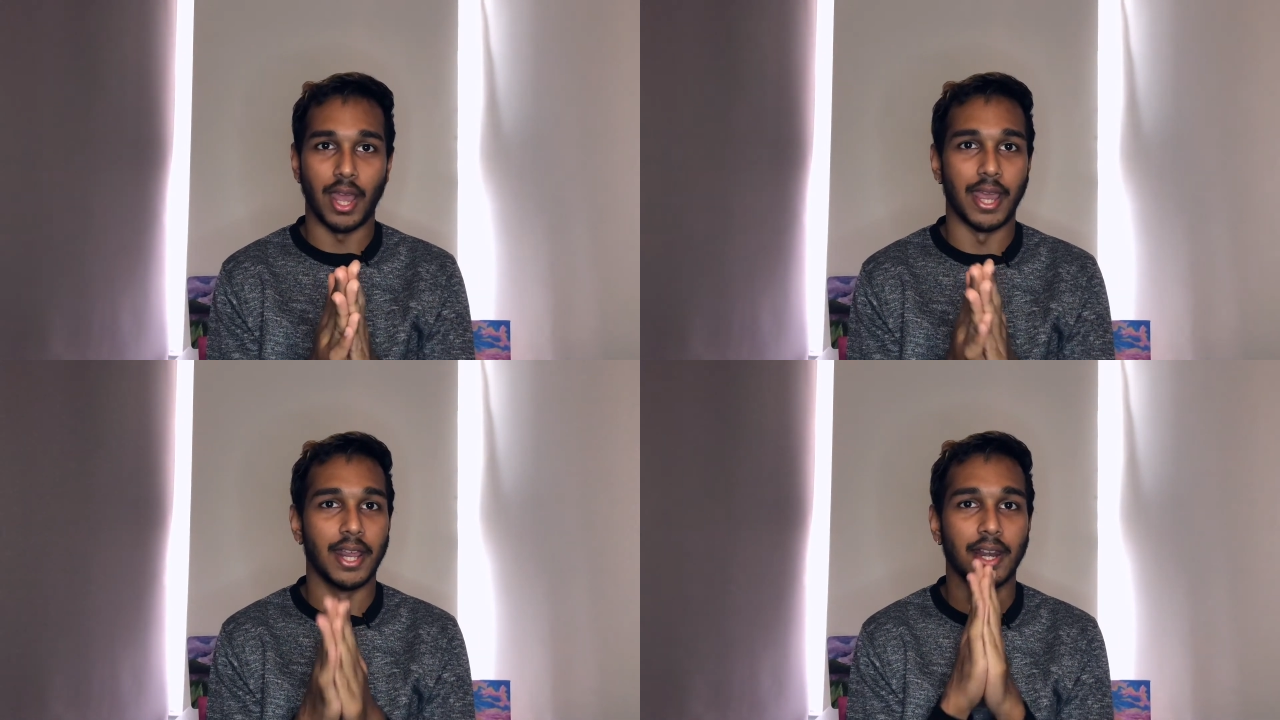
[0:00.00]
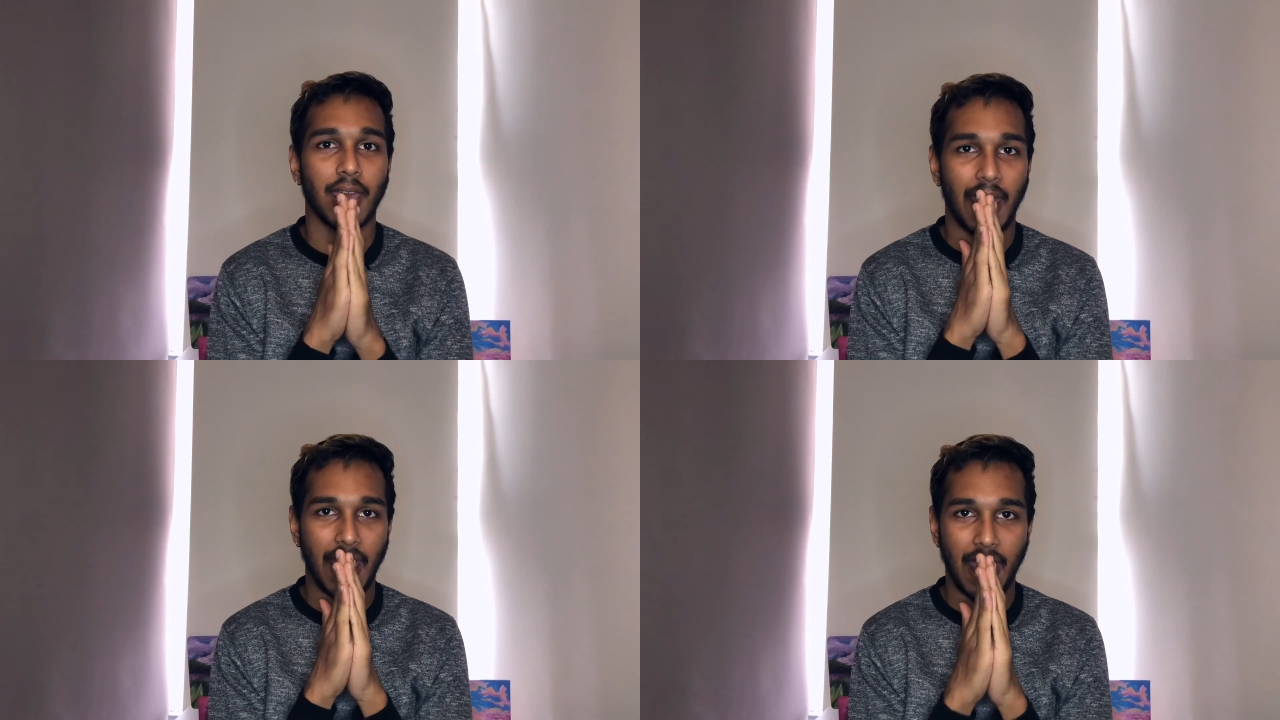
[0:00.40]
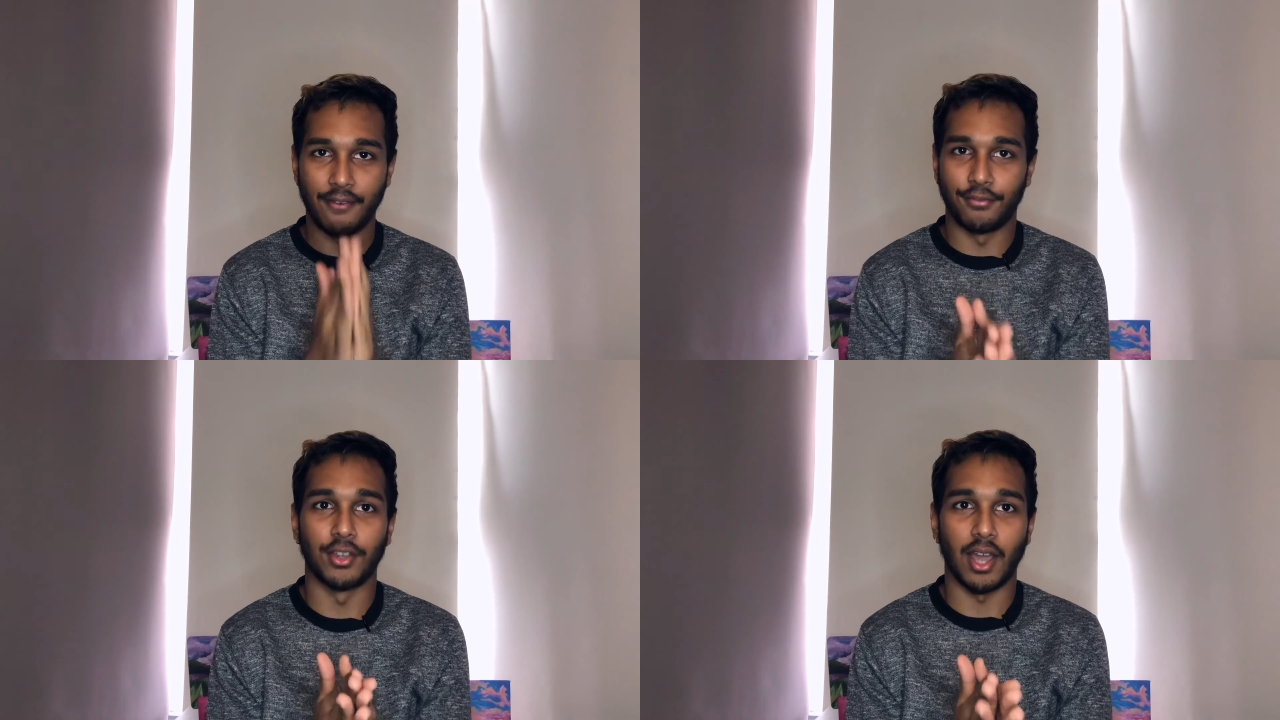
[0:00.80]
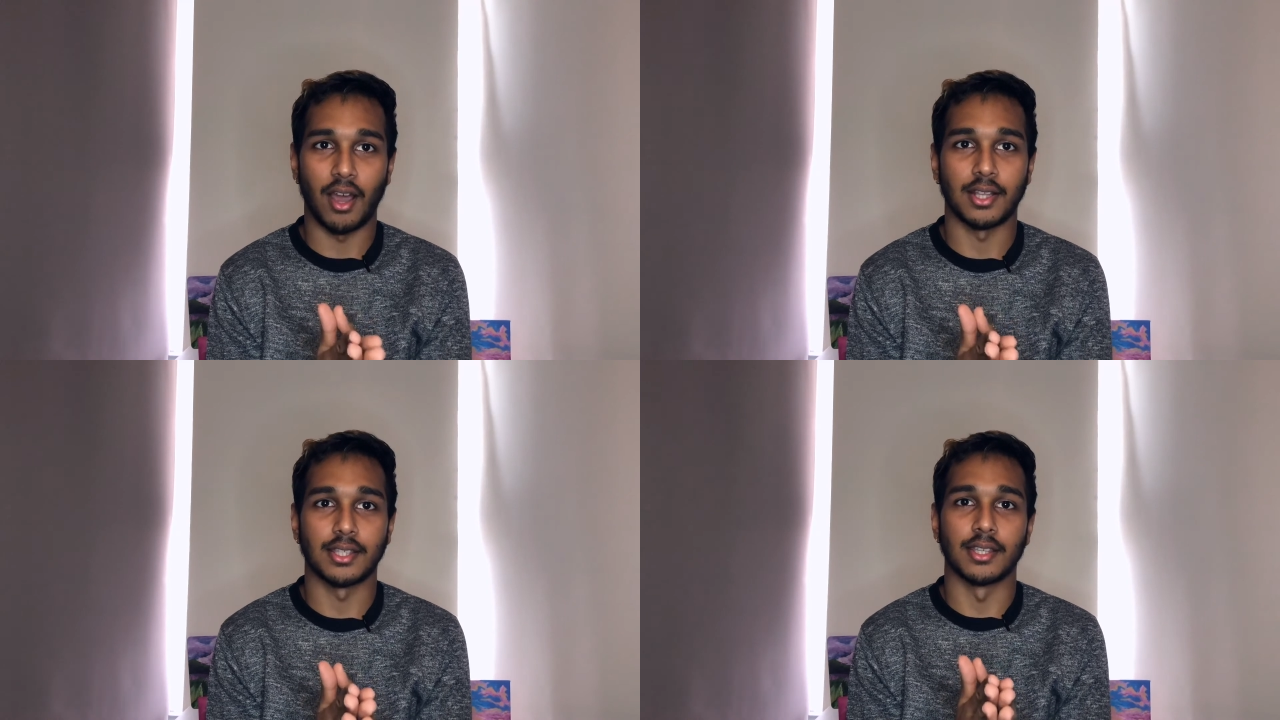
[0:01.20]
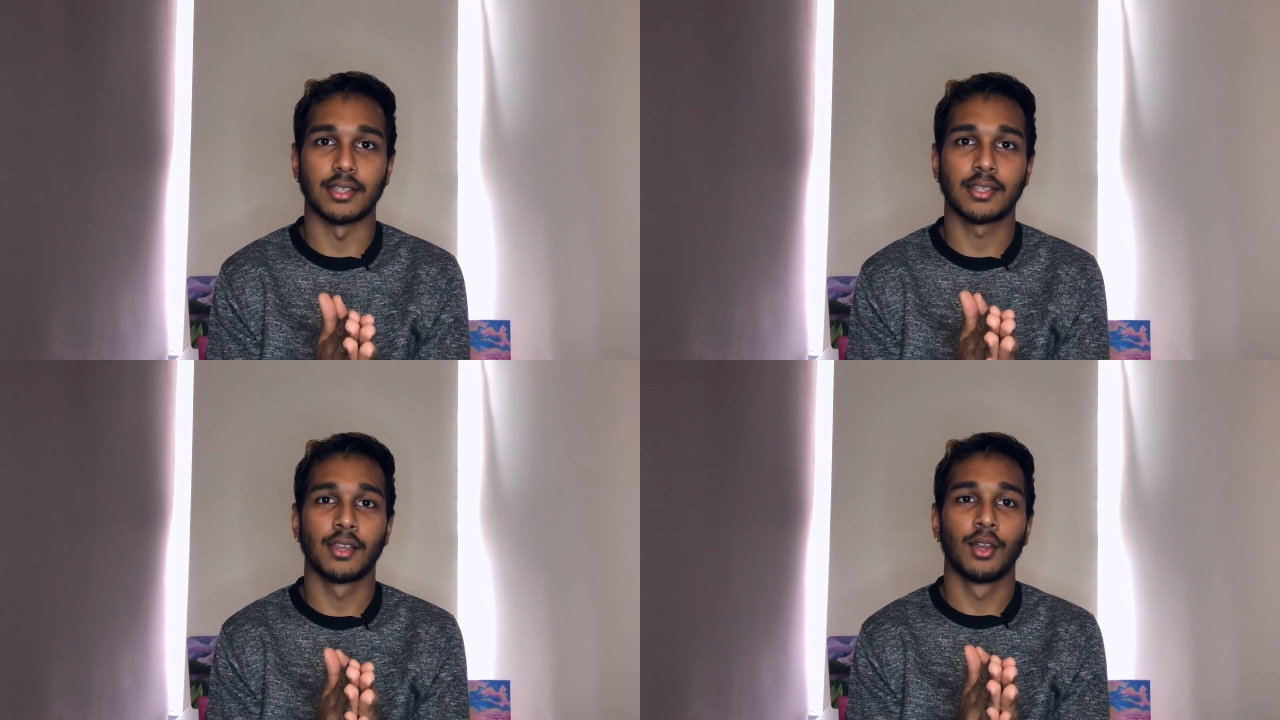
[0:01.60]
in every
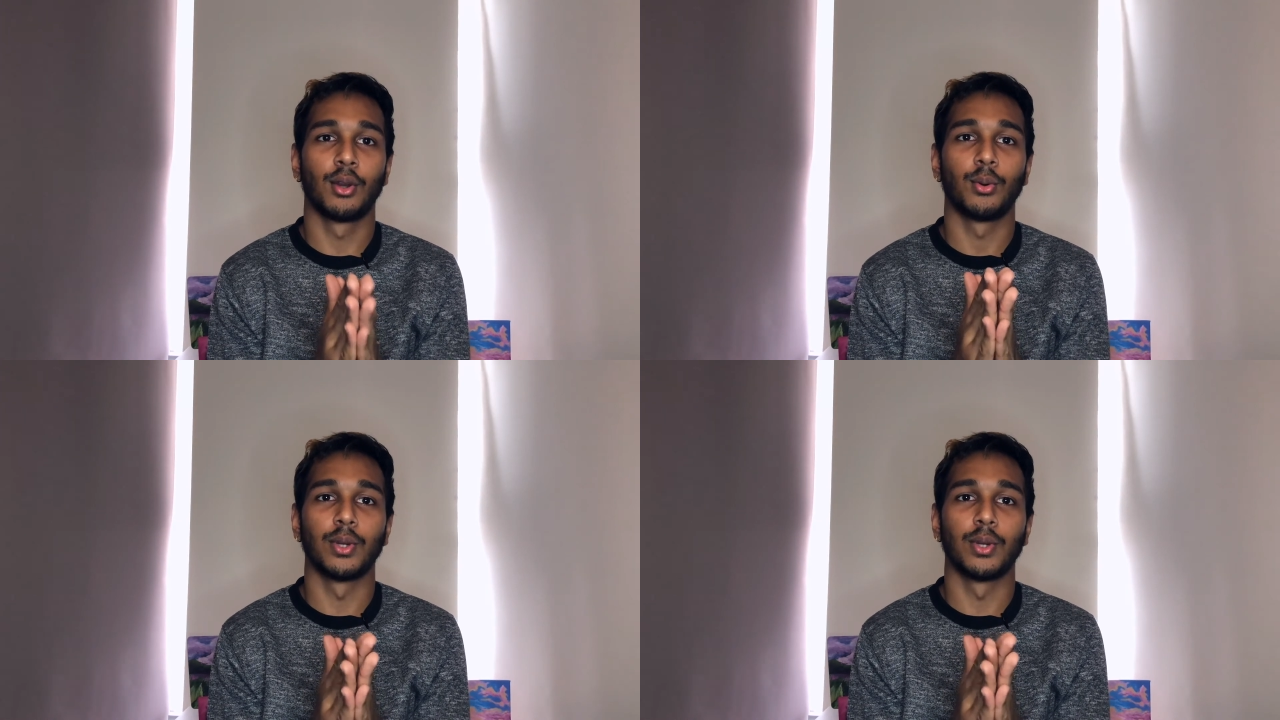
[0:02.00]
artist who